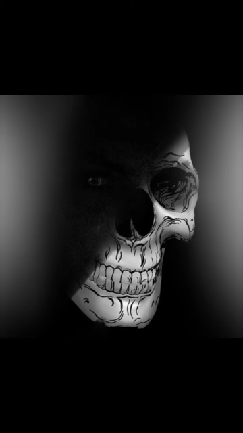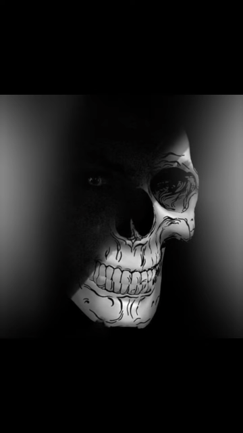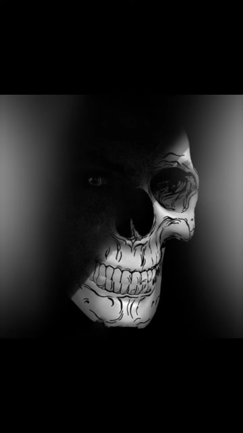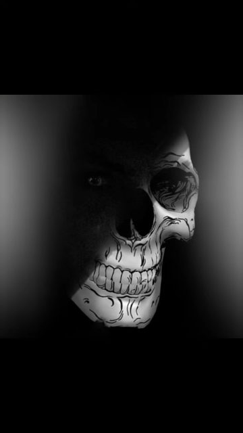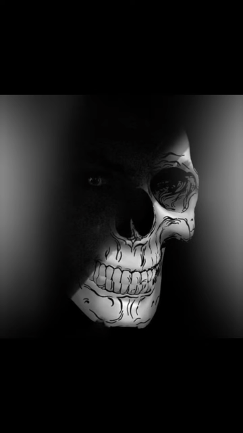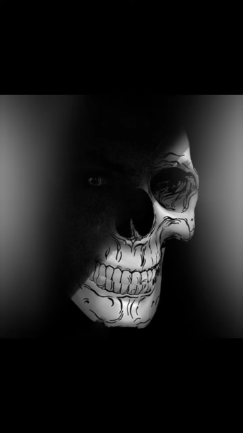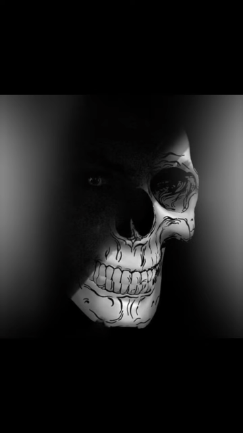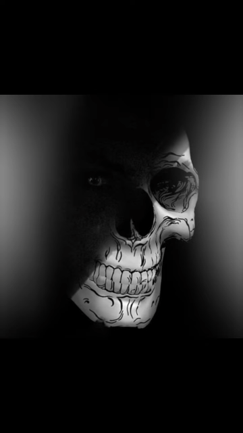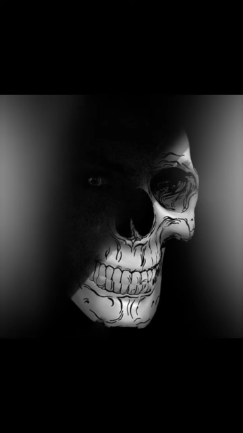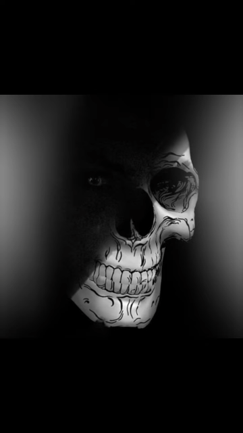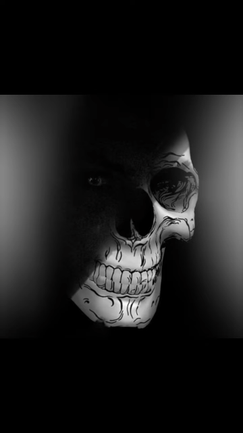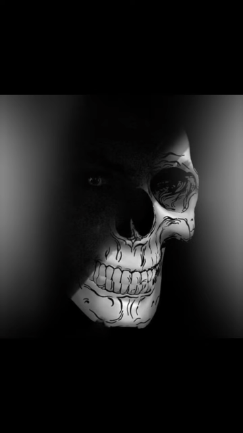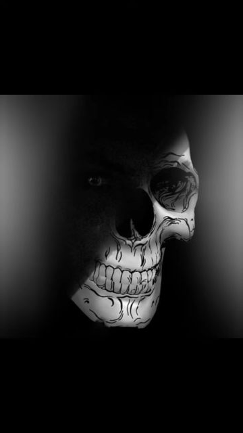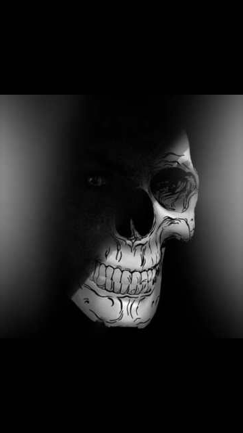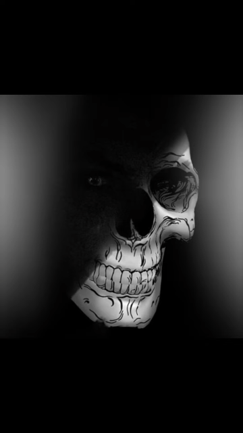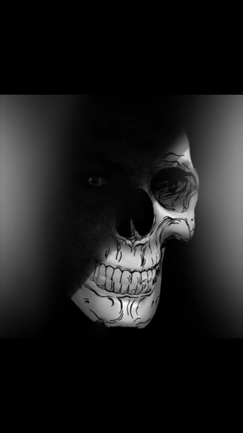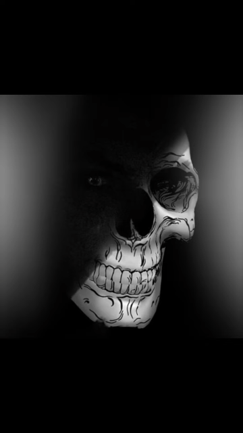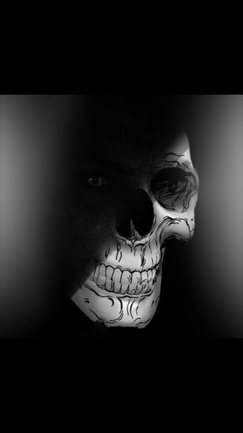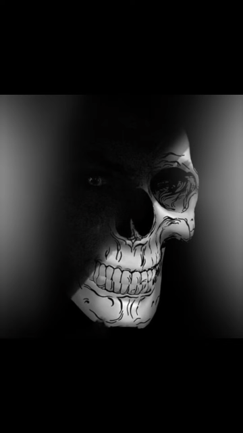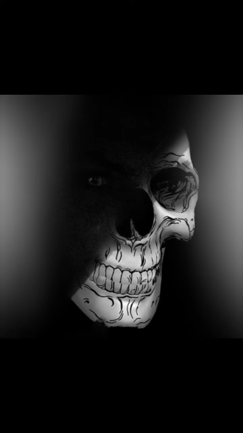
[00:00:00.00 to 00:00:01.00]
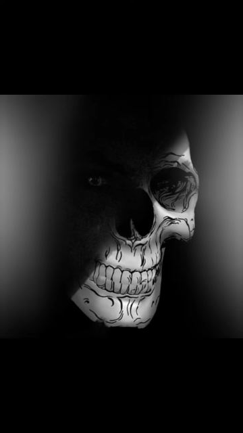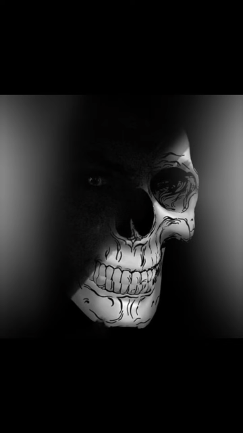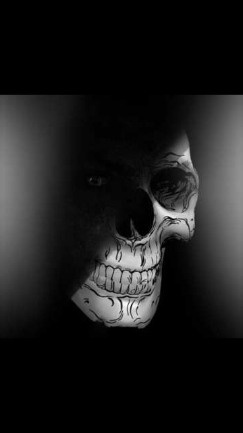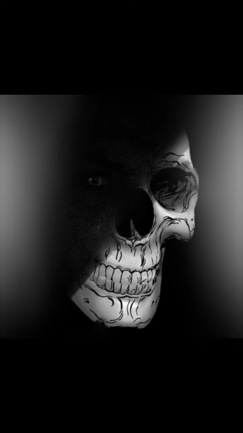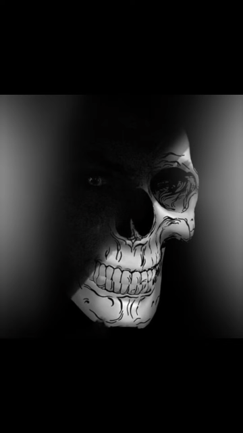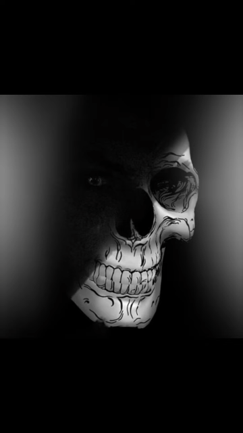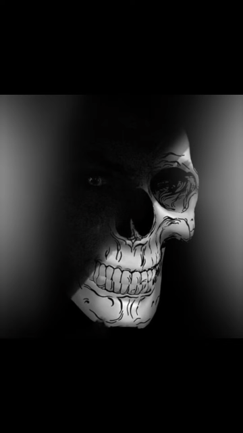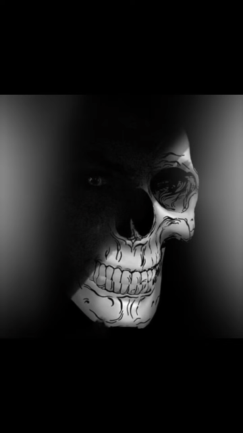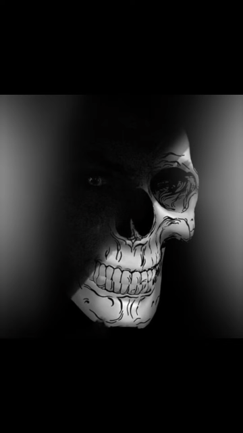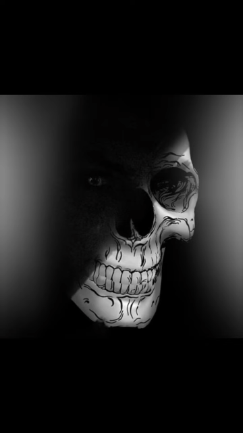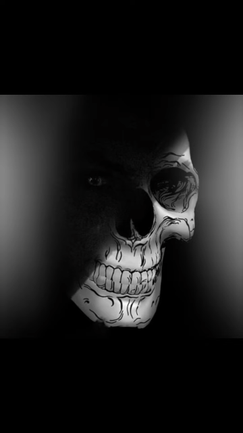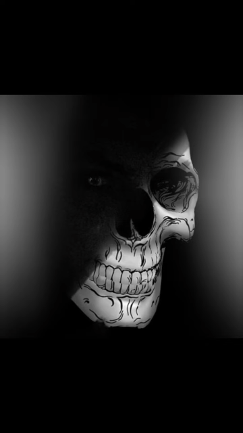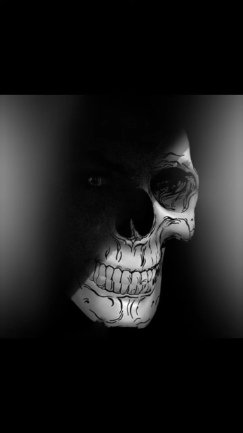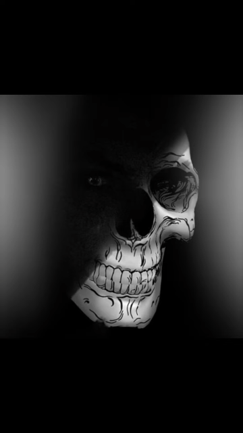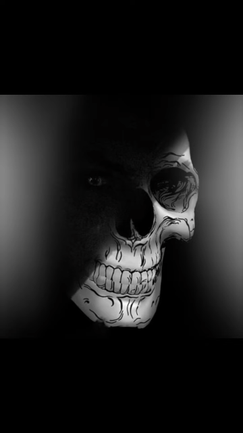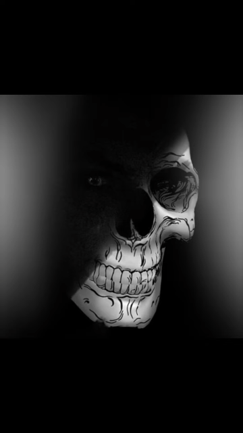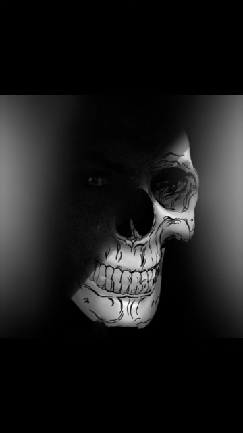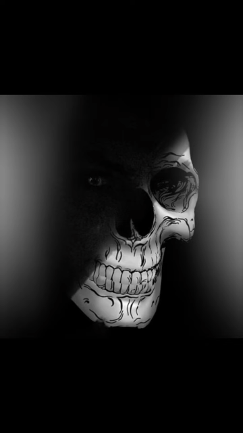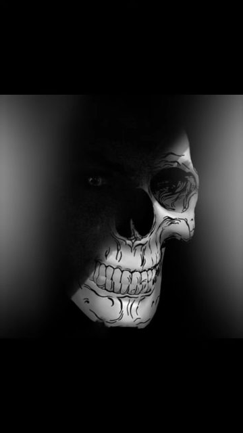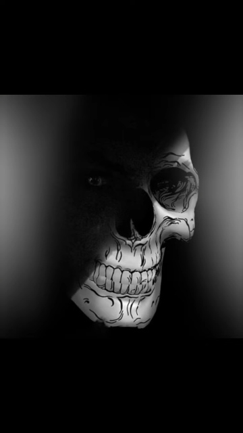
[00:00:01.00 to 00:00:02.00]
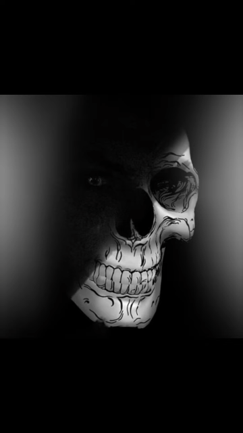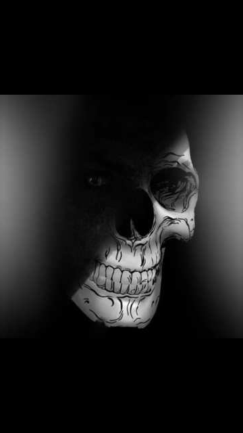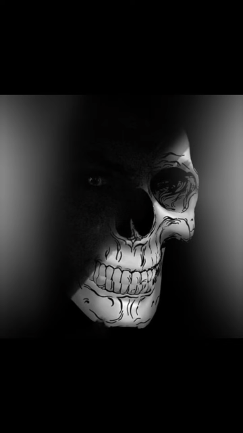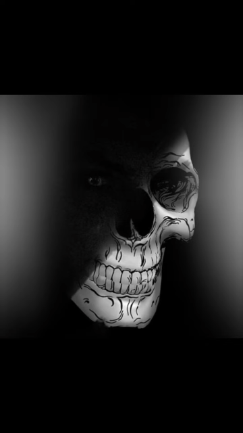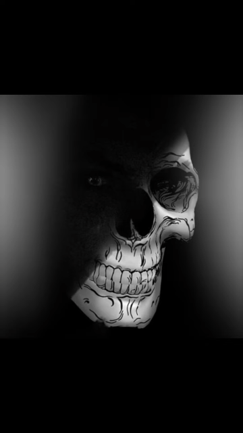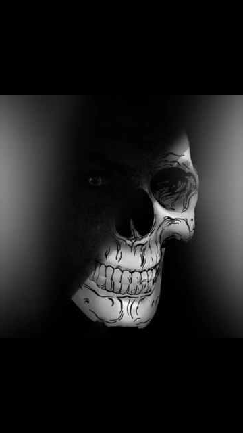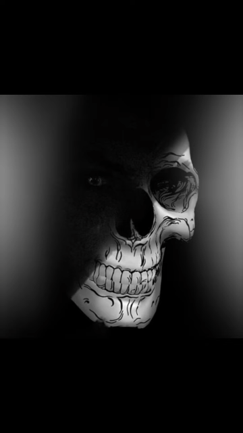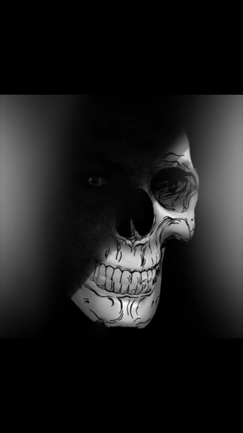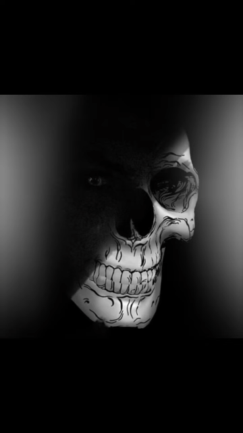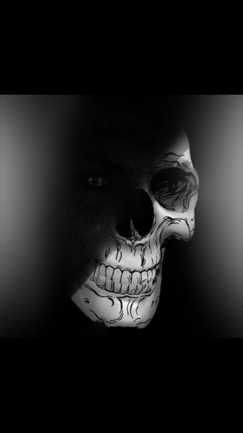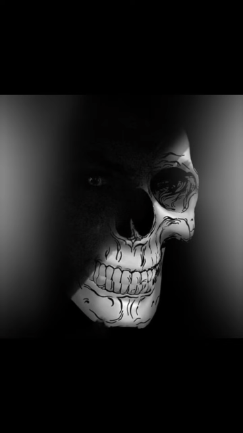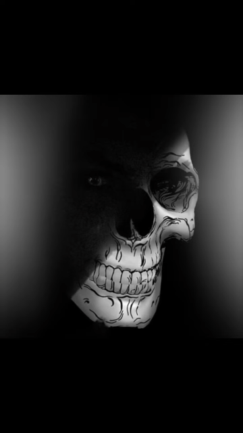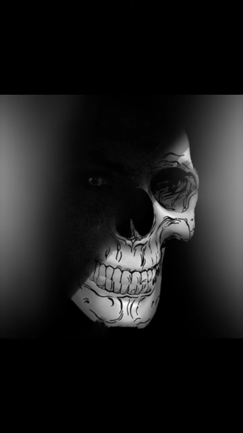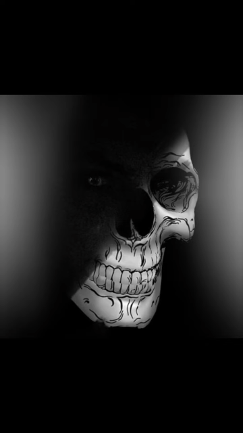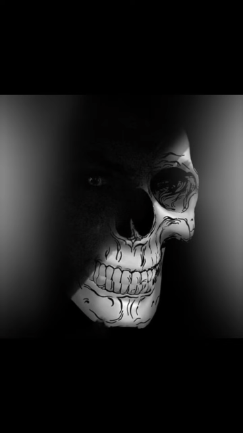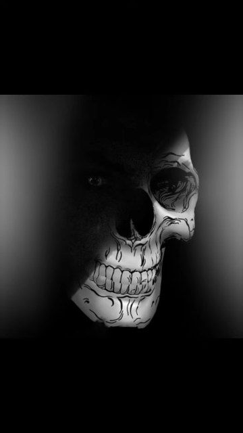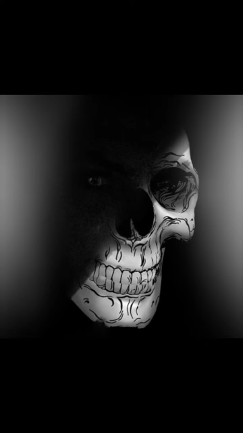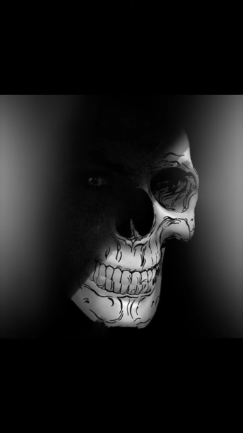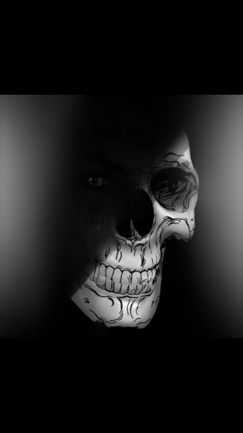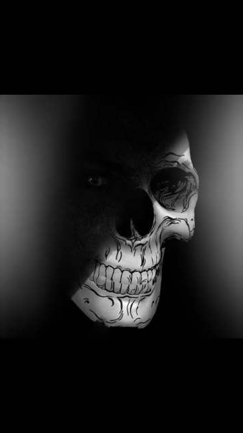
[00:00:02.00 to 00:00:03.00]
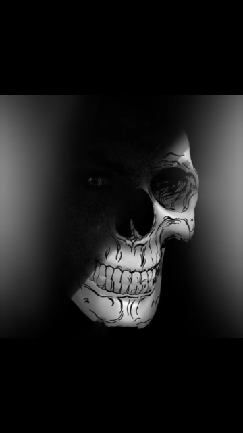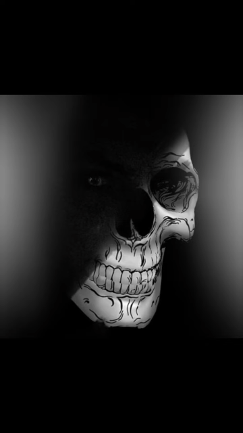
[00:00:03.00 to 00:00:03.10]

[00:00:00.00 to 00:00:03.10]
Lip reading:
No face is visible, so there are no lips to read.